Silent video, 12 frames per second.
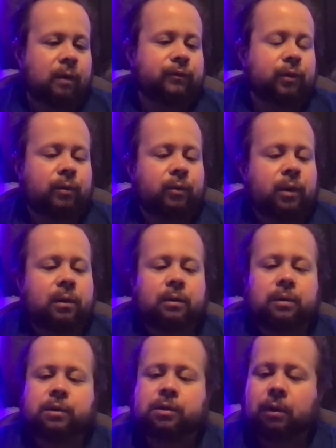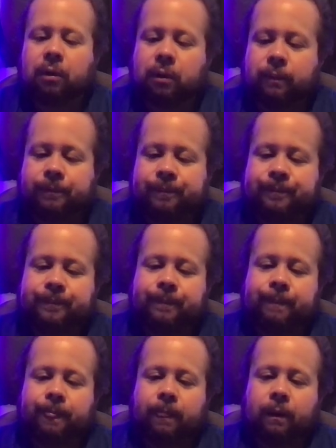off to a really good start.
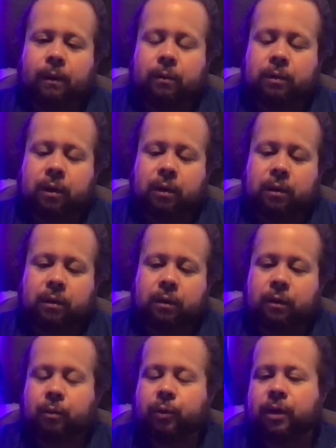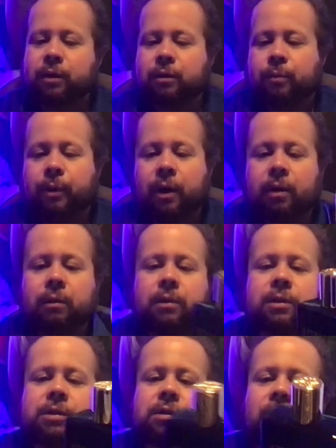Okay, and then we got the bottle
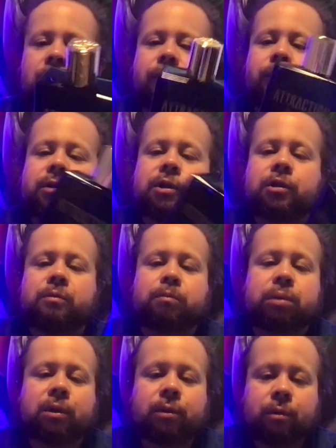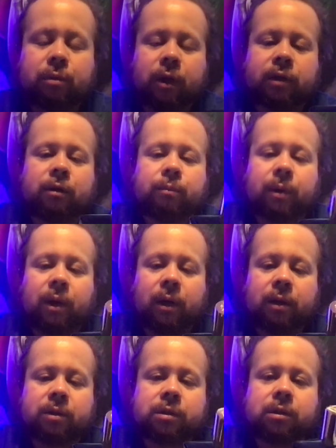itself, which is blue like the
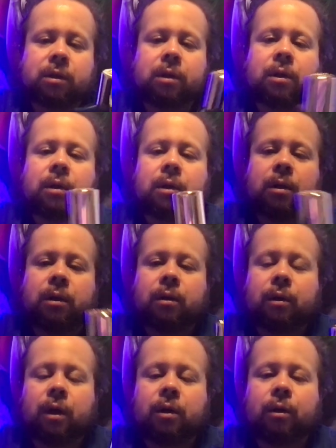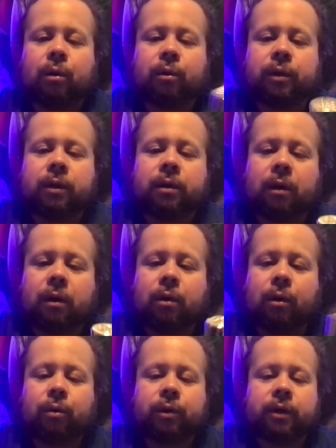box. A
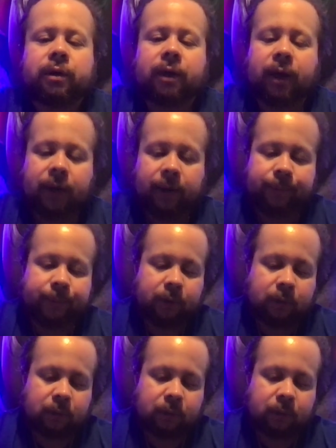golden cap.